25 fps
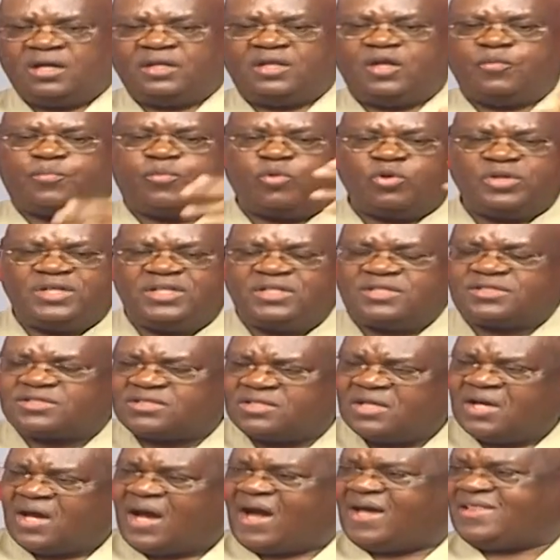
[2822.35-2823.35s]
The
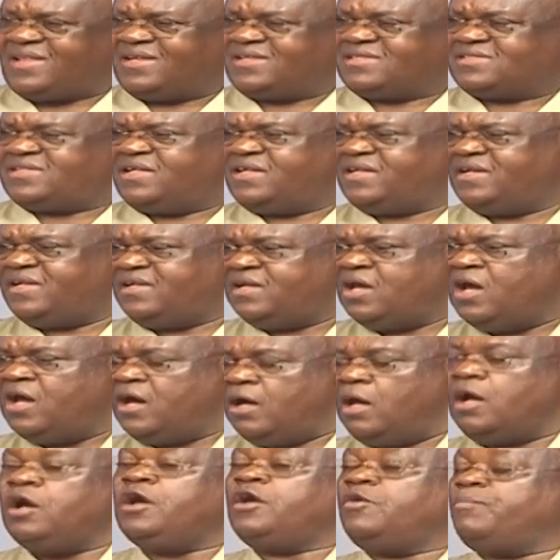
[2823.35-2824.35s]
police, others saying, he,
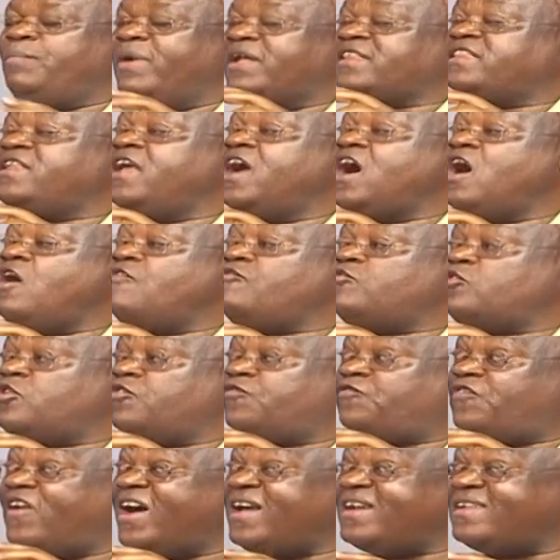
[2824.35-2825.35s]
but they have
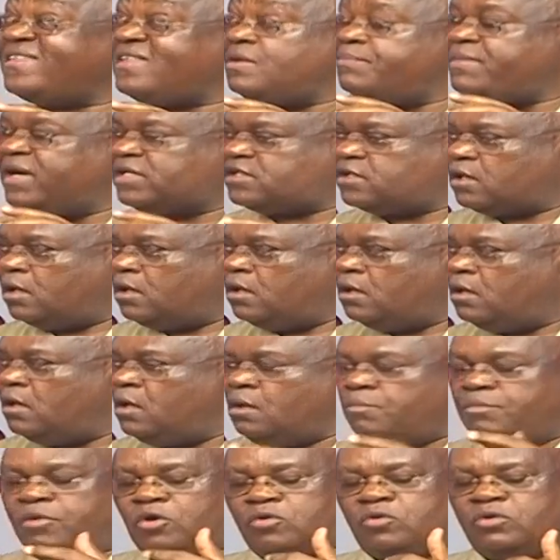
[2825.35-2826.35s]
referred the matter
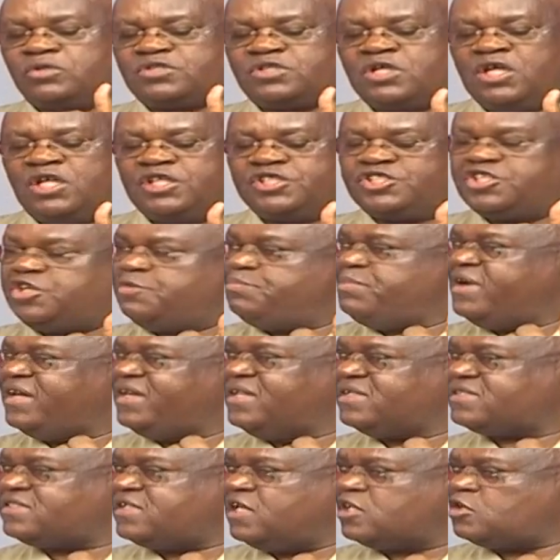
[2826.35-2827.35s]
because she
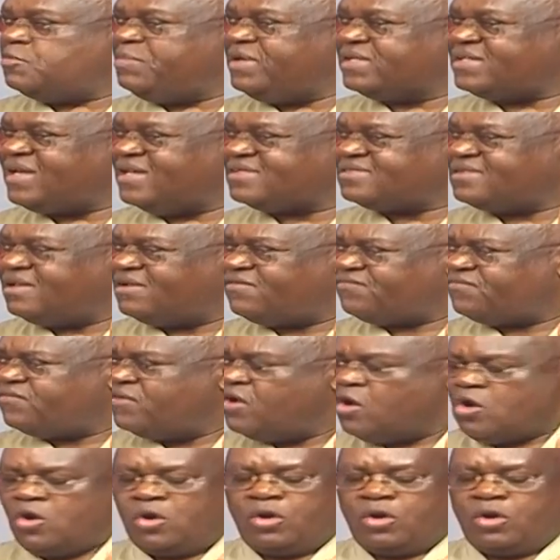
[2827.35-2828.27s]
made a statement herself.